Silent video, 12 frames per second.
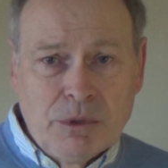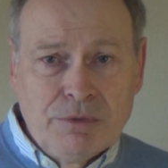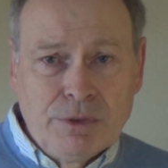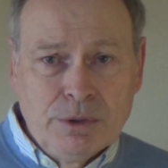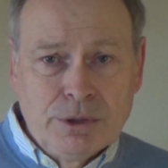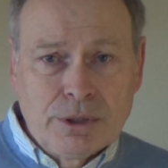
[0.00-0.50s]
the
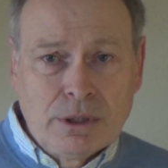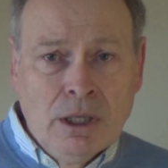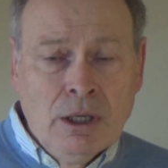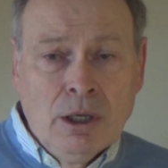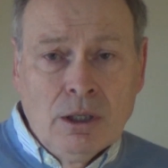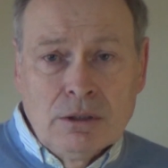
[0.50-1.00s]
future.
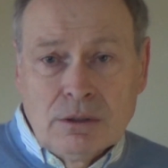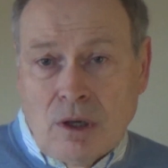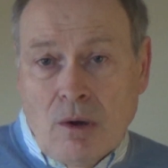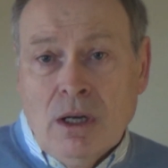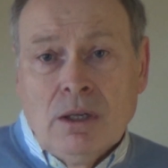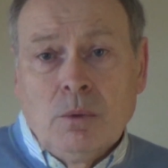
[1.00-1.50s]

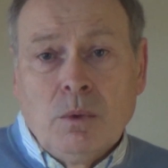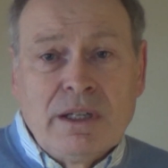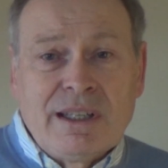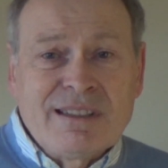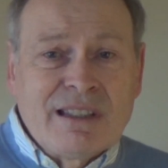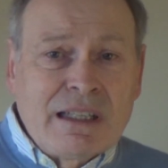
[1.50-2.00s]
Now, what
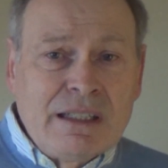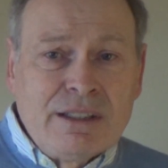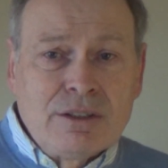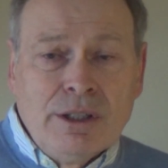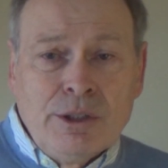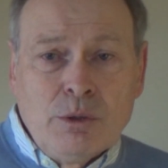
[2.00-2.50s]
exactly
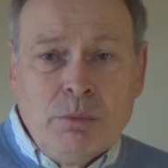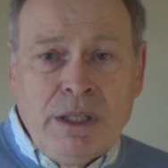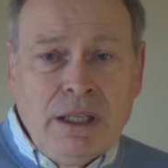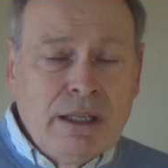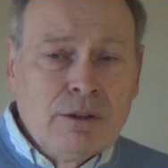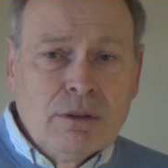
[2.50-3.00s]
is going to
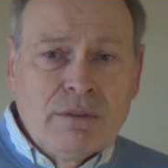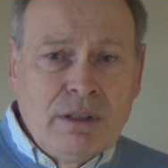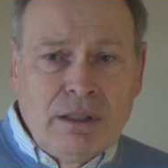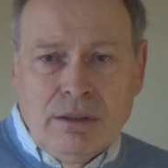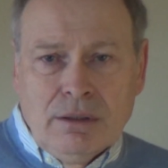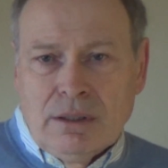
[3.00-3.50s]
be? I don't
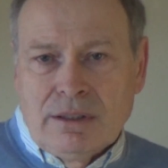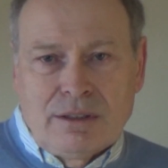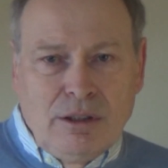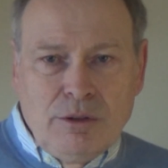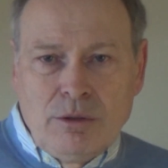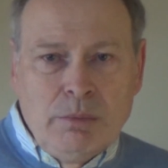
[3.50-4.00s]
think there's
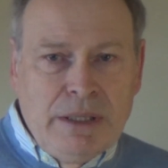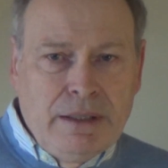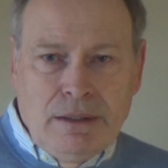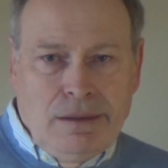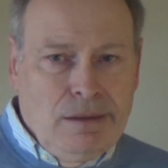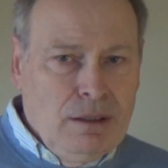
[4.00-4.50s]
going to be
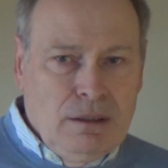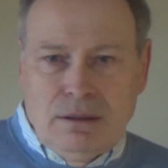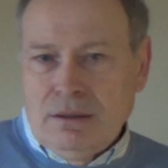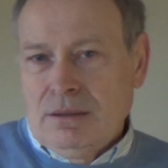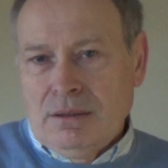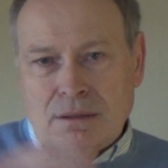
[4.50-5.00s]
a
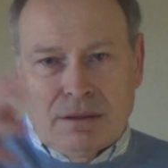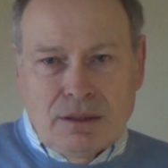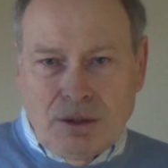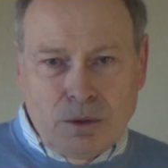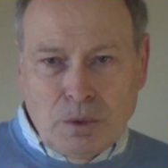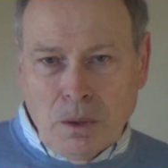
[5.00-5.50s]

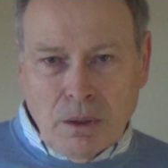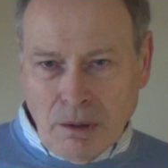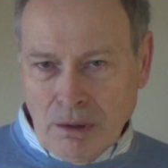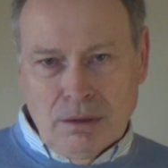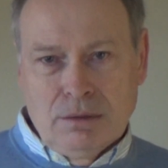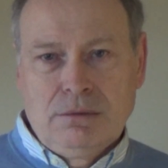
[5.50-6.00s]

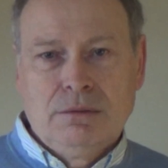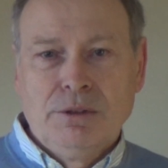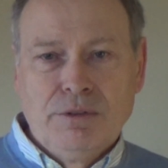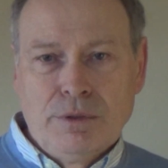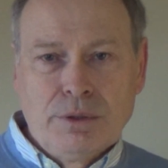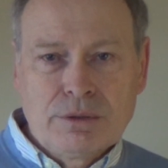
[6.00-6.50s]
total
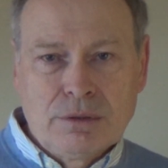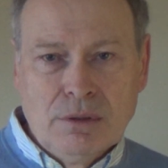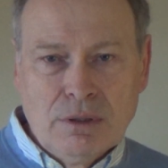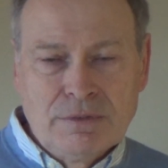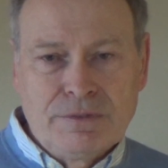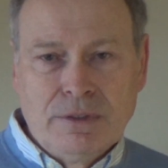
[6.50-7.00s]
reversal
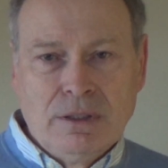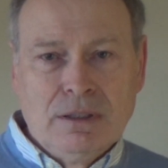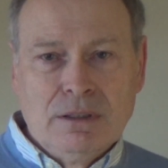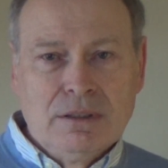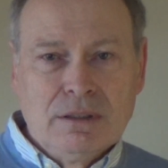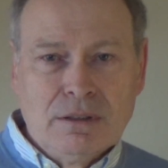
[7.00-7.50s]
of
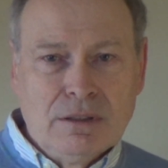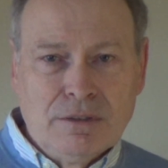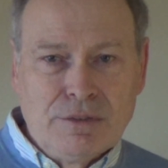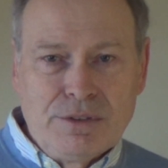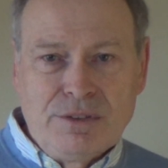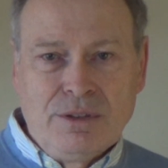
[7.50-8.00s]

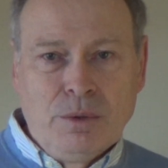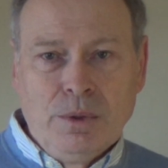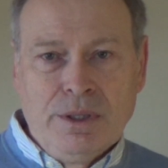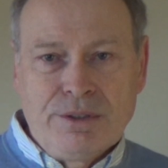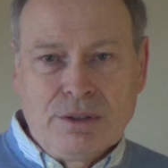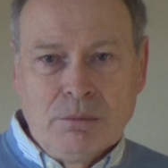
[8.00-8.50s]
the
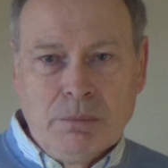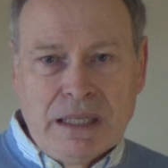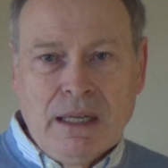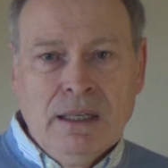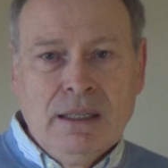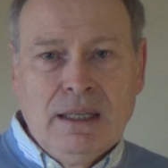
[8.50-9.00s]
situation,
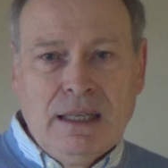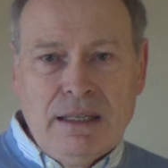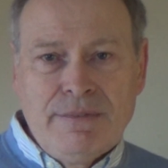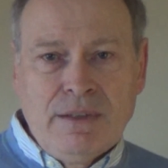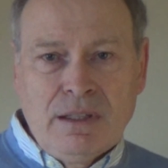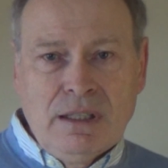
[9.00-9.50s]
but I
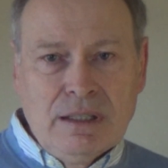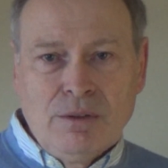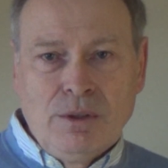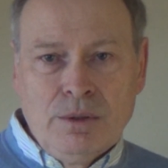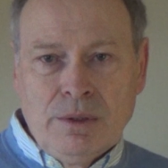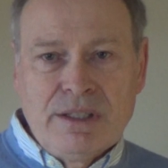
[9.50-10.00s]
think the
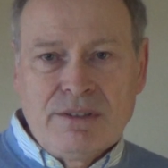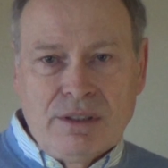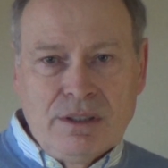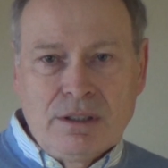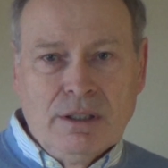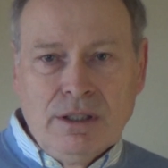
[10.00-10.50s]
US
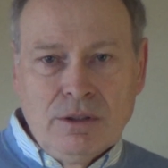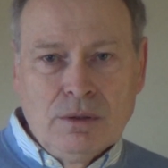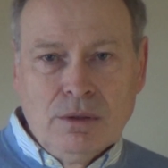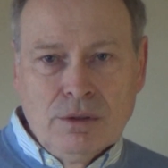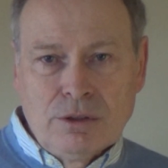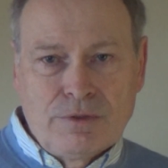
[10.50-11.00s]
is going to
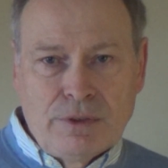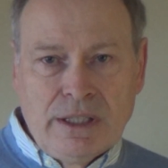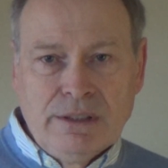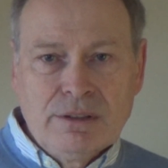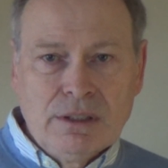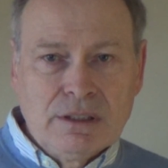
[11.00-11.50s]
lose
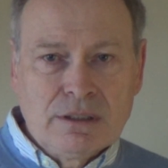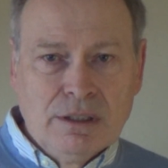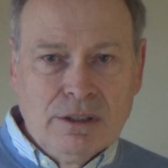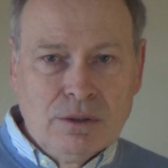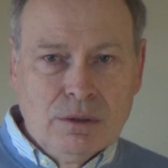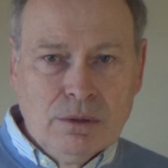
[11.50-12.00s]
friends, is
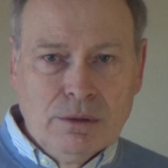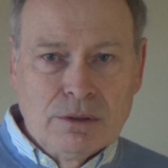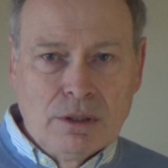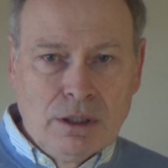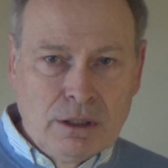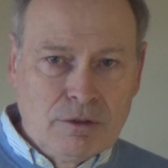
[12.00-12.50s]
going to lose
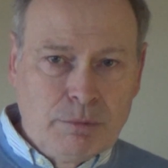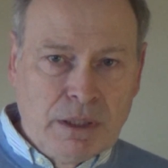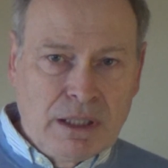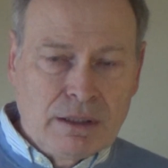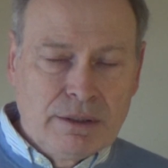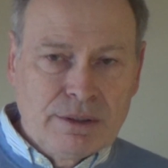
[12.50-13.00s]
a lot of
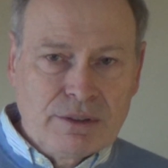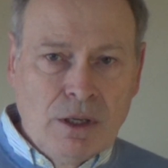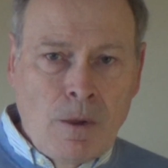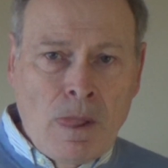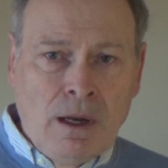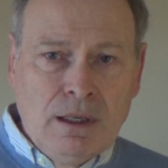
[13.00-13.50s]
partners,
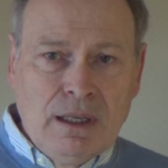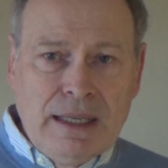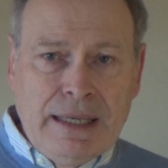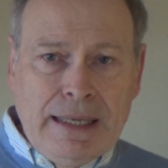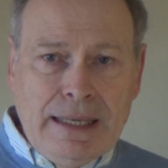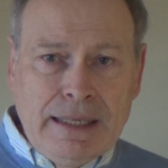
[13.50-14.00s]

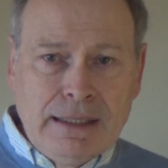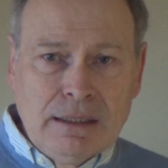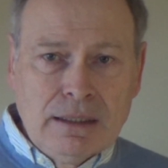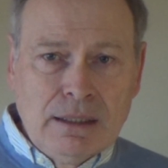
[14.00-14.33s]
and